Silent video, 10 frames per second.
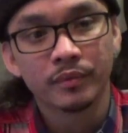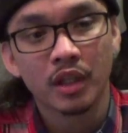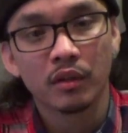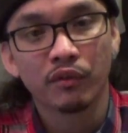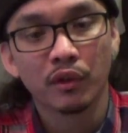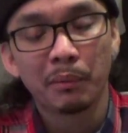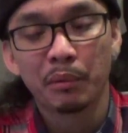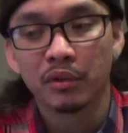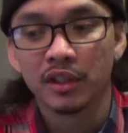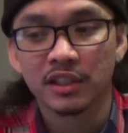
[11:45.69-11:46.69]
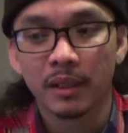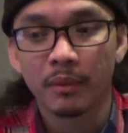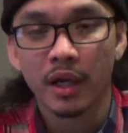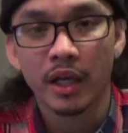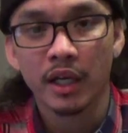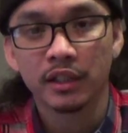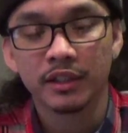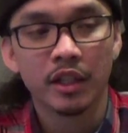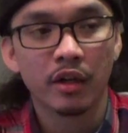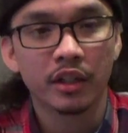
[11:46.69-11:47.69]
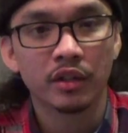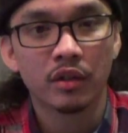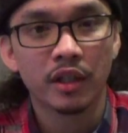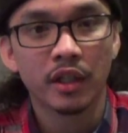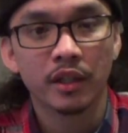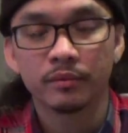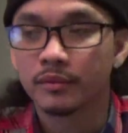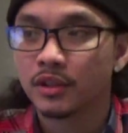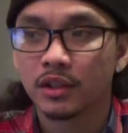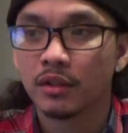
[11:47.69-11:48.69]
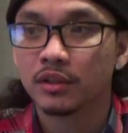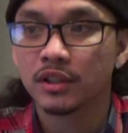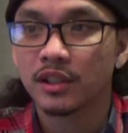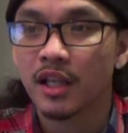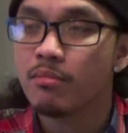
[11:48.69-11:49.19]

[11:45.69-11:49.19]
I know for the people that's like my age that already know that, they were just like,